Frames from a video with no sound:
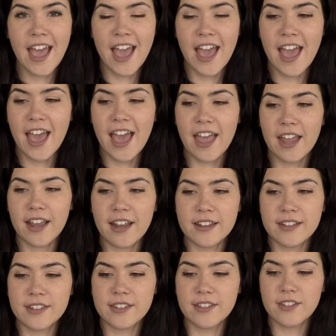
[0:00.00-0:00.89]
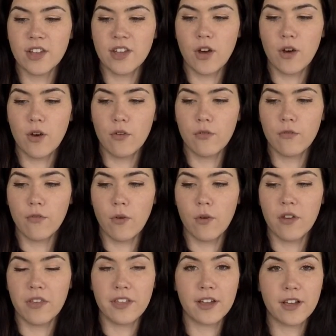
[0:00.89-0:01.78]
And so
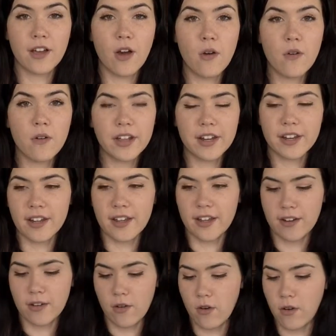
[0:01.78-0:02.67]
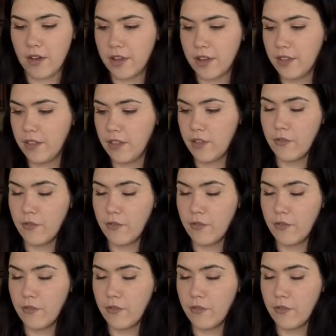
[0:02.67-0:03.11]
for the coconut oil,